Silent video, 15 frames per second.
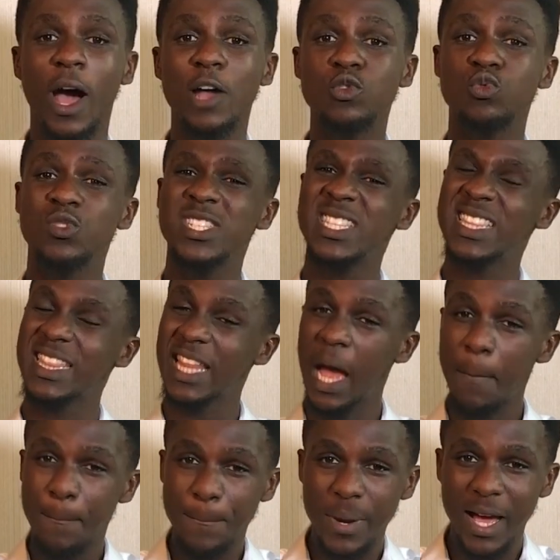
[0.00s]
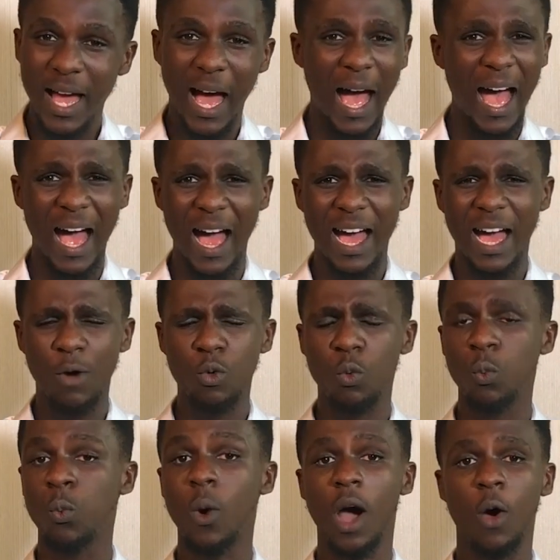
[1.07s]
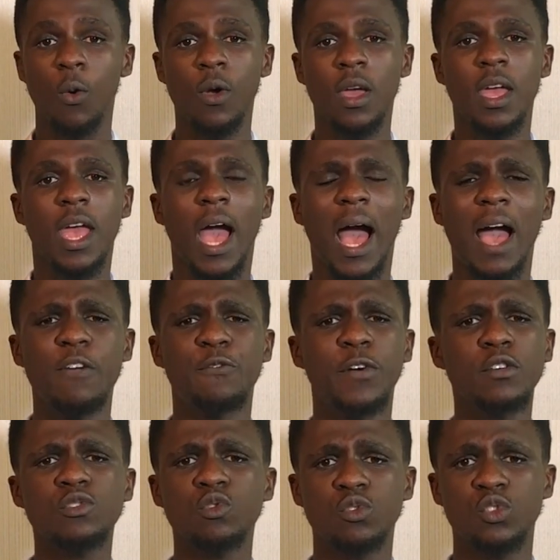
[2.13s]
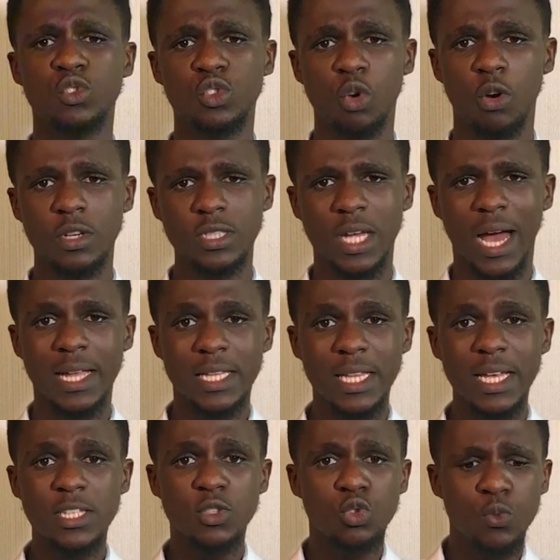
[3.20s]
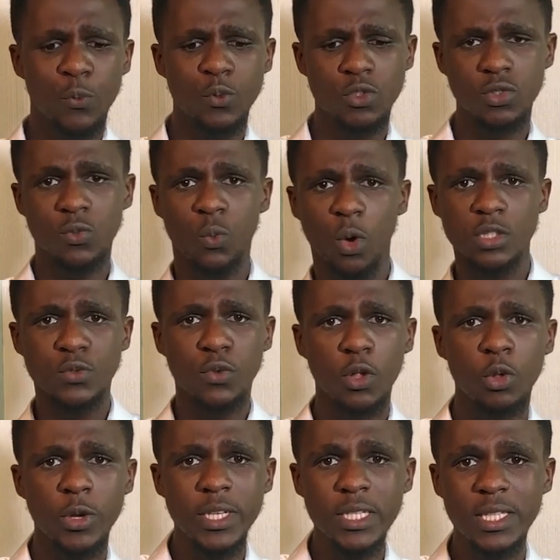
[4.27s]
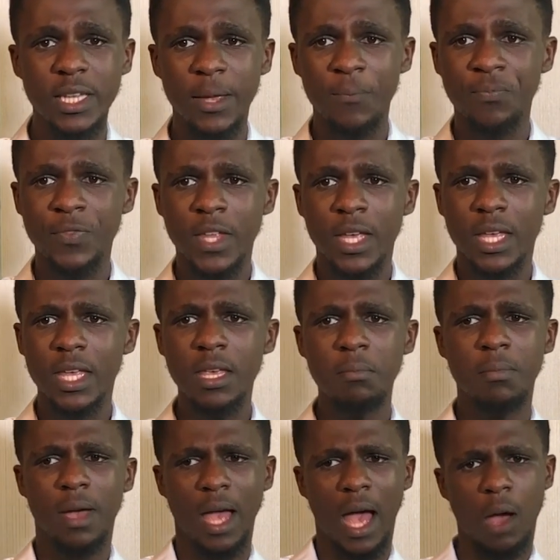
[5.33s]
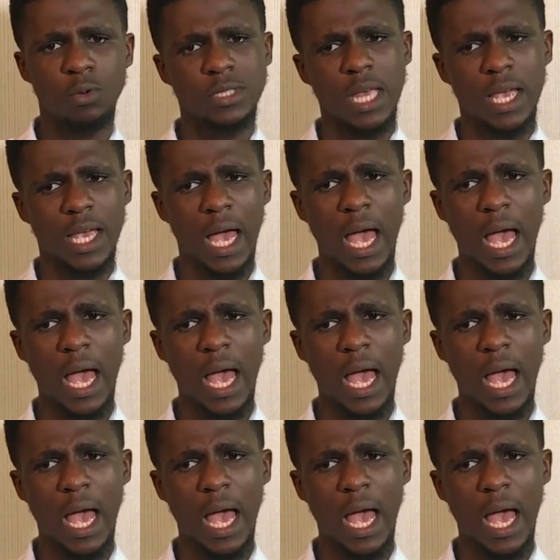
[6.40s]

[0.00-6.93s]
had to slap her. Wow. I felt so shocked. And the lady too was following him. I was like,